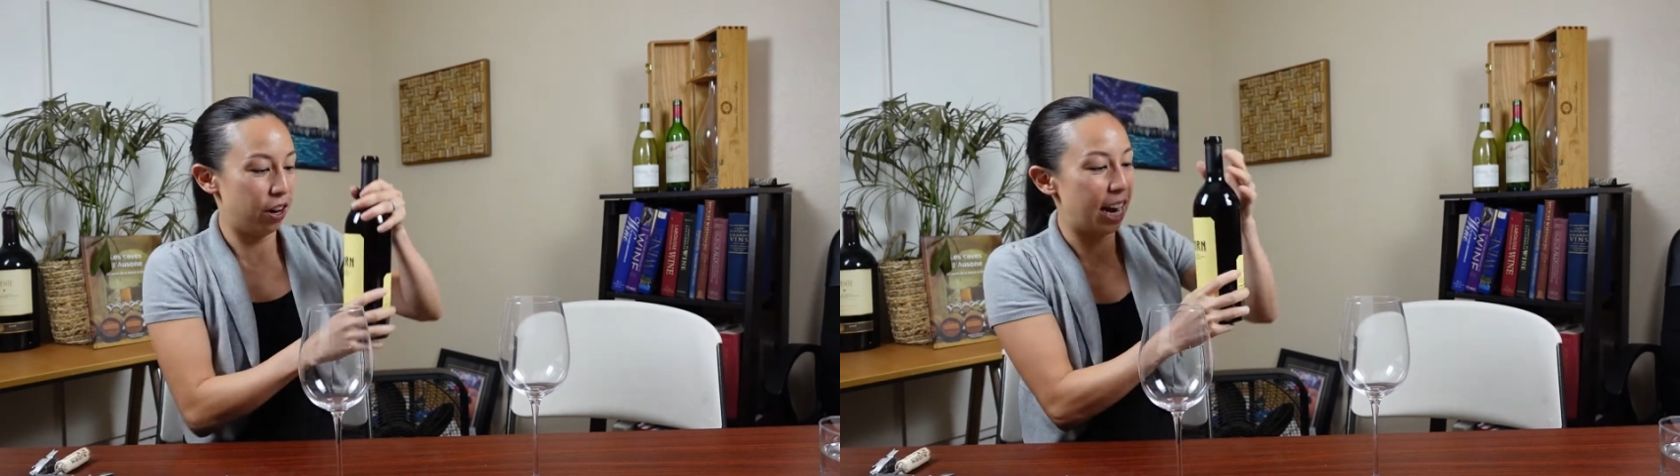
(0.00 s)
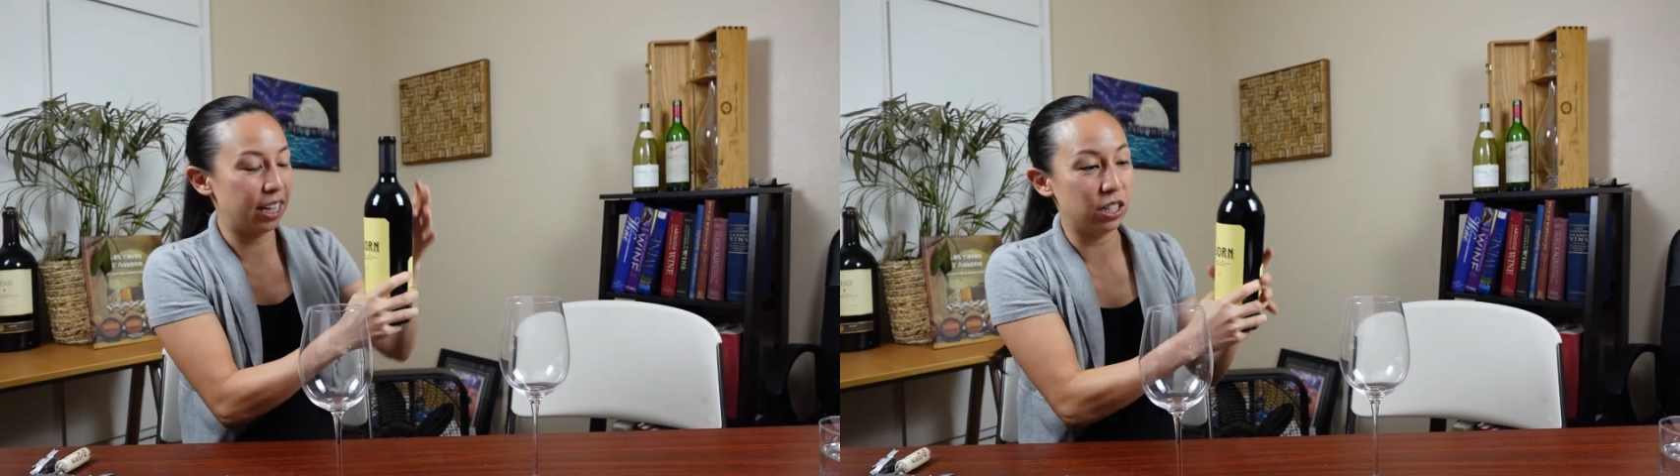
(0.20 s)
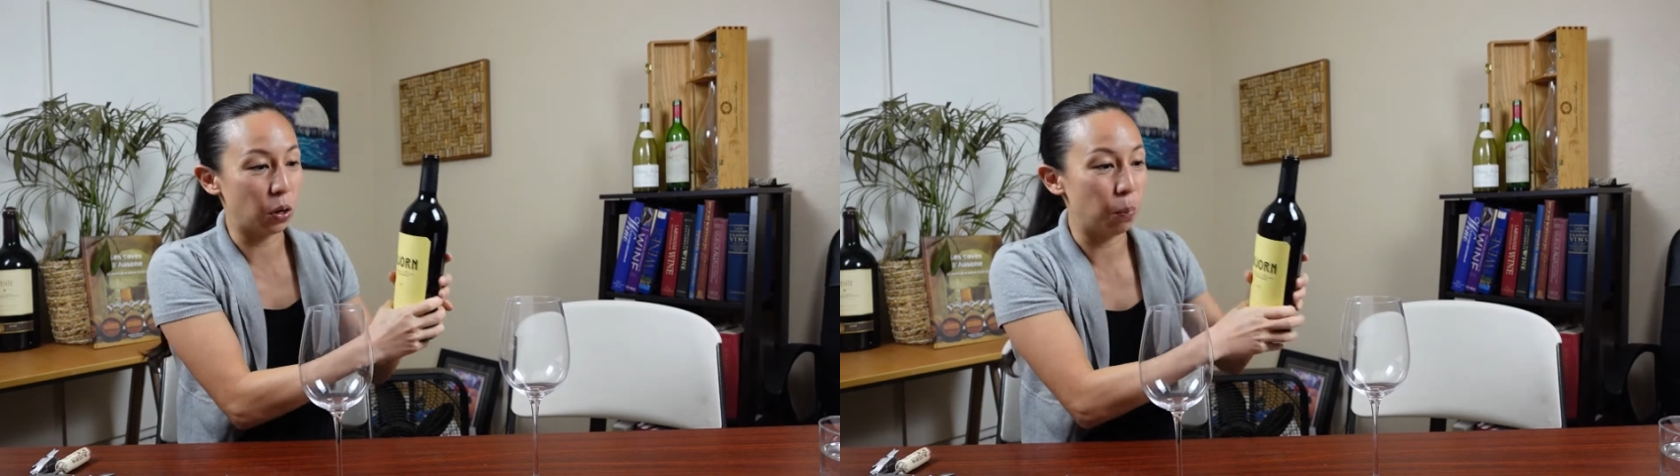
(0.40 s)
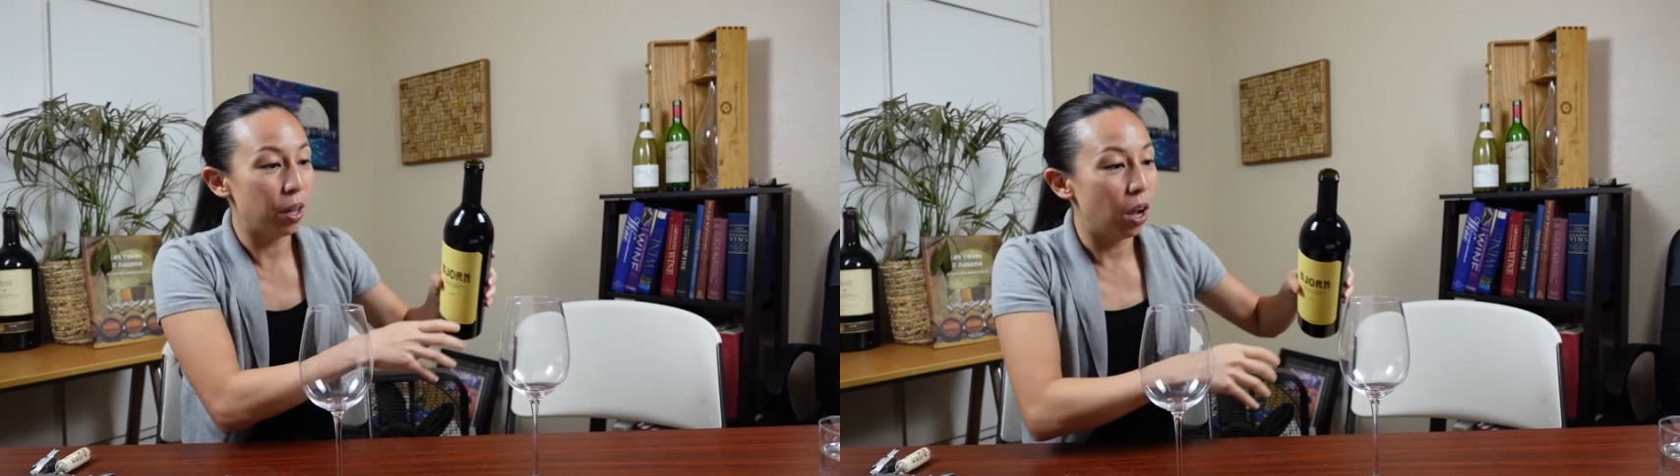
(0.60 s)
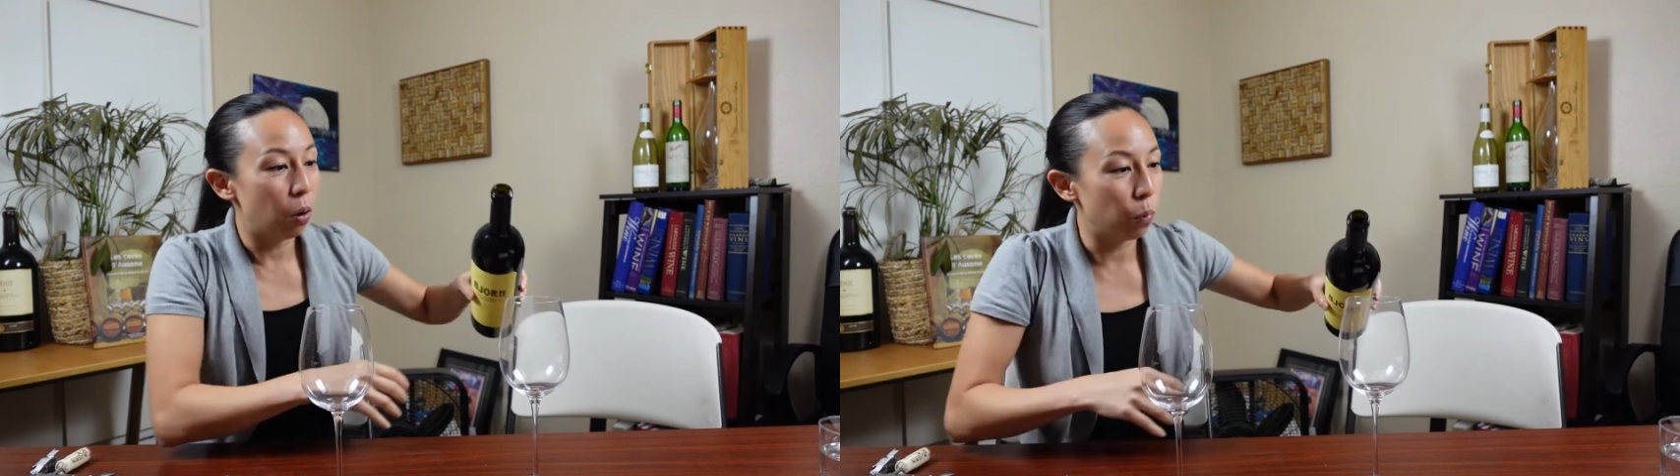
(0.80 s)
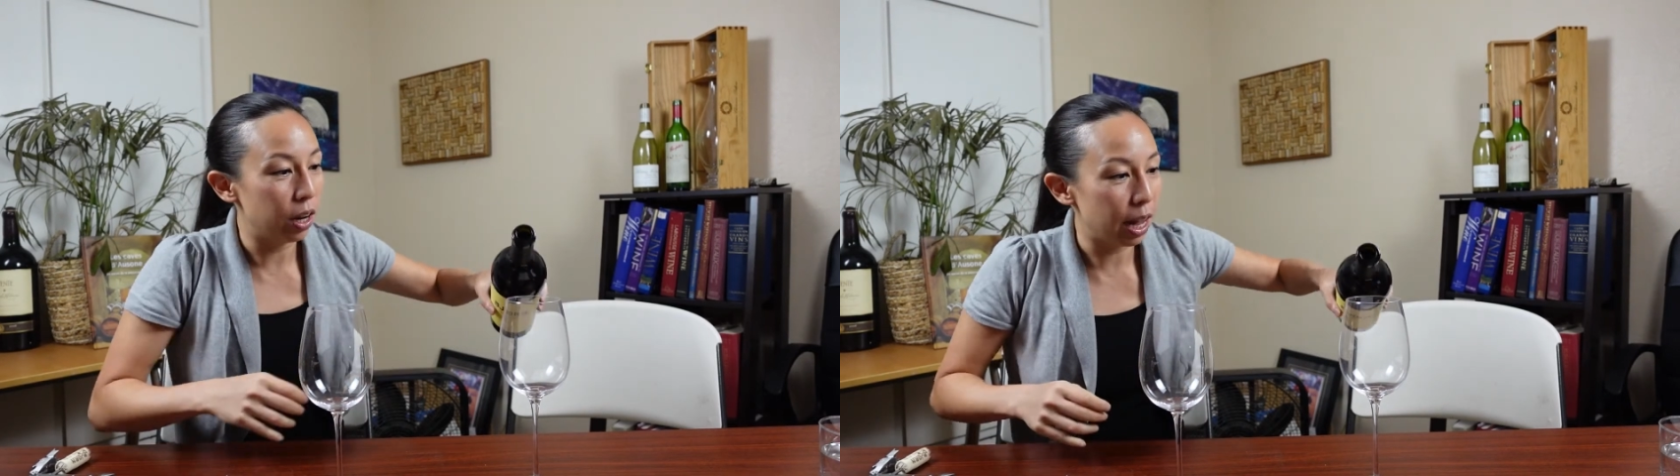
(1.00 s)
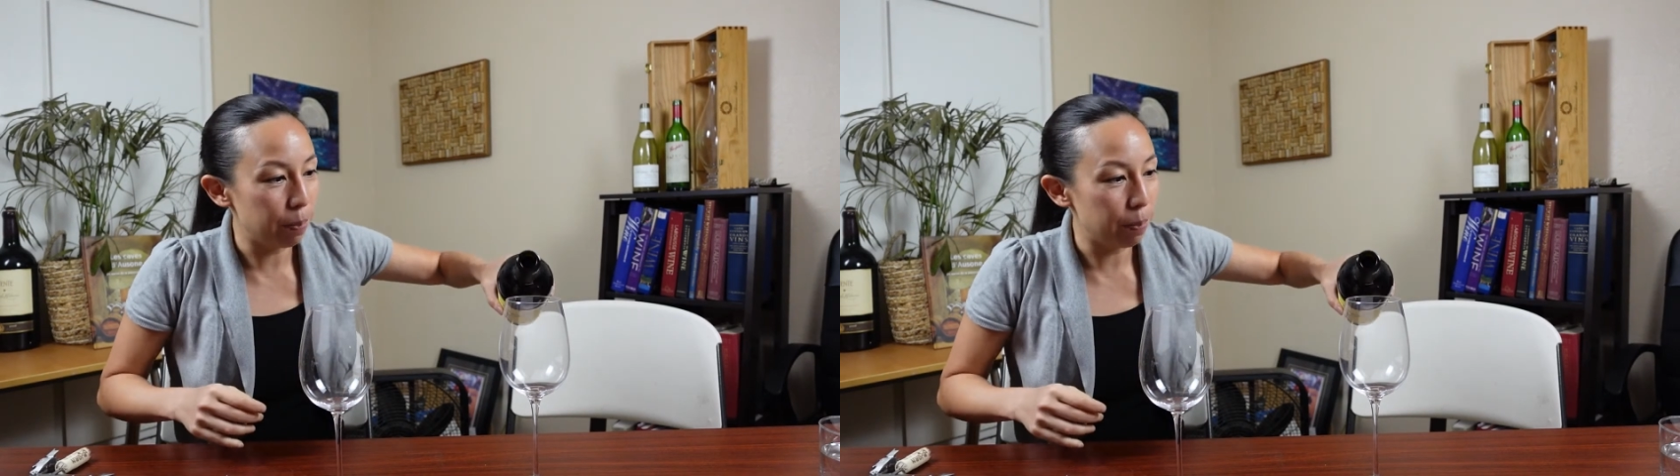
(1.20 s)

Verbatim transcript: All right, so what